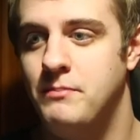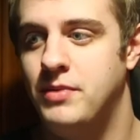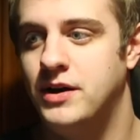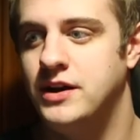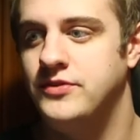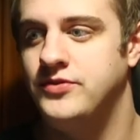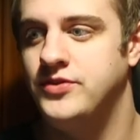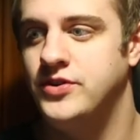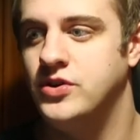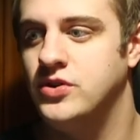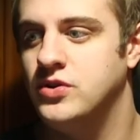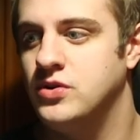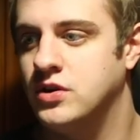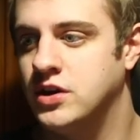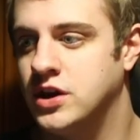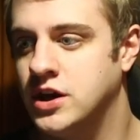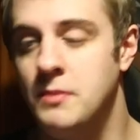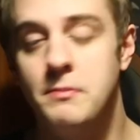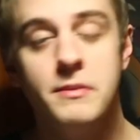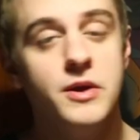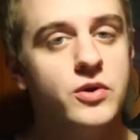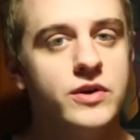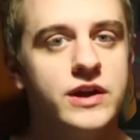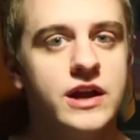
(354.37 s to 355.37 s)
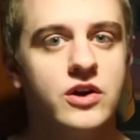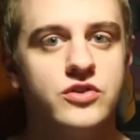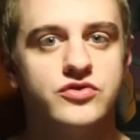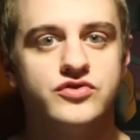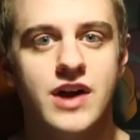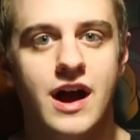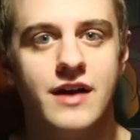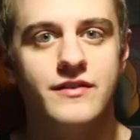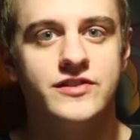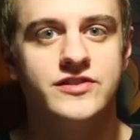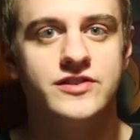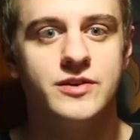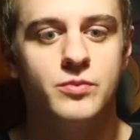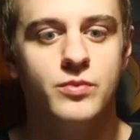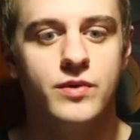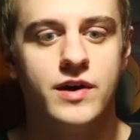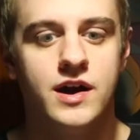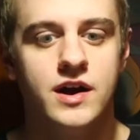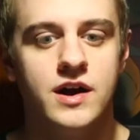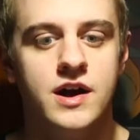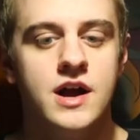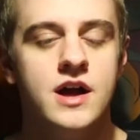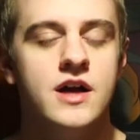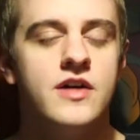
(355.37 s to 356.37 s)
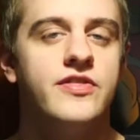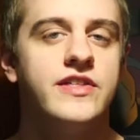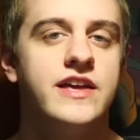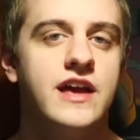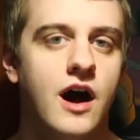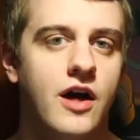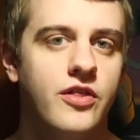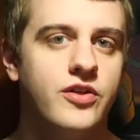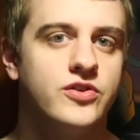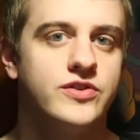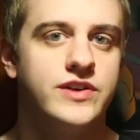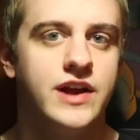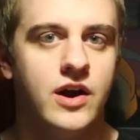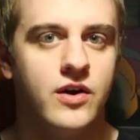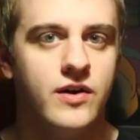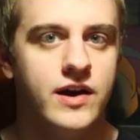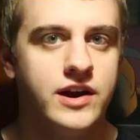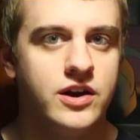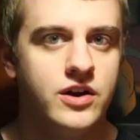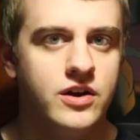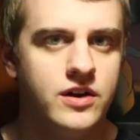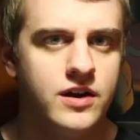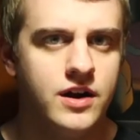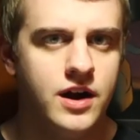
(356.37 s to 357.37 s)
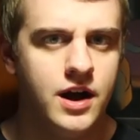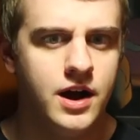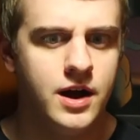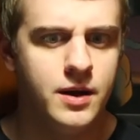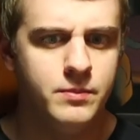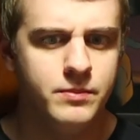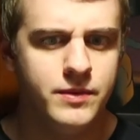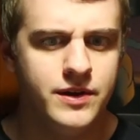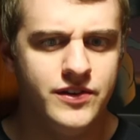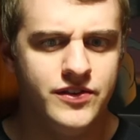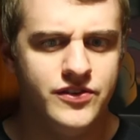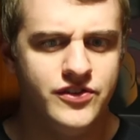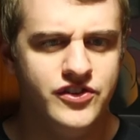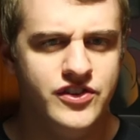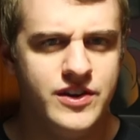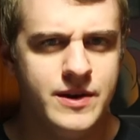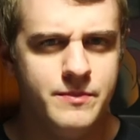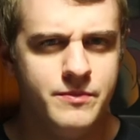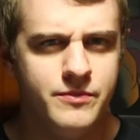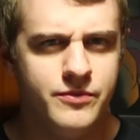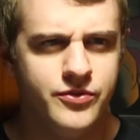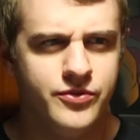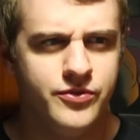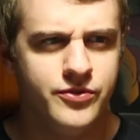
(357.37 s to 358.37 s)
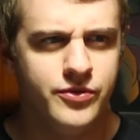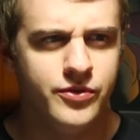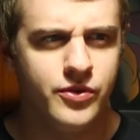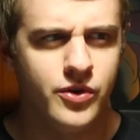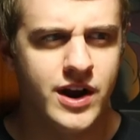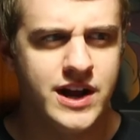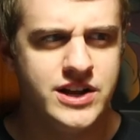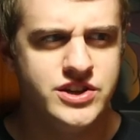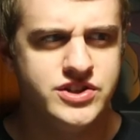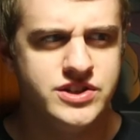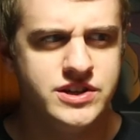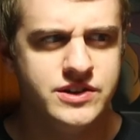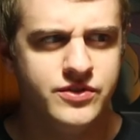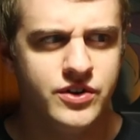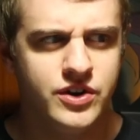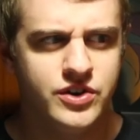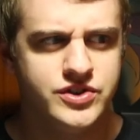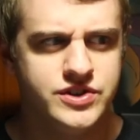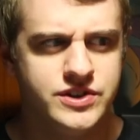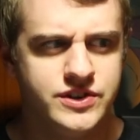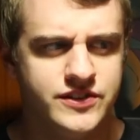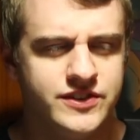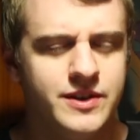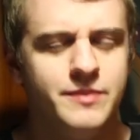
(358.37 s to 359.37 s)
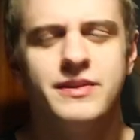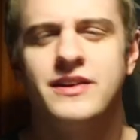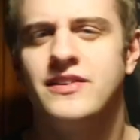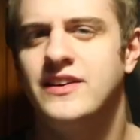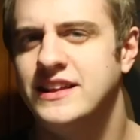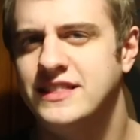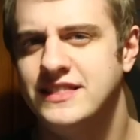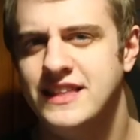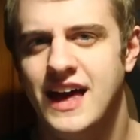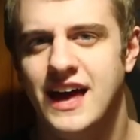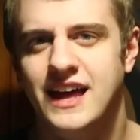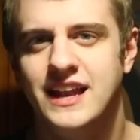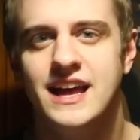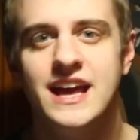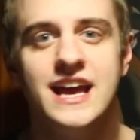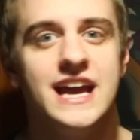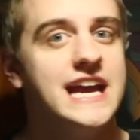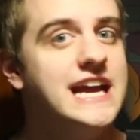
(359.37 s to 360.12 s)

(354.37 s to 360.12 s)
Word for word: But if you're commuting or driving somewhere, the other narrator um, is Jim Frenge, something like that.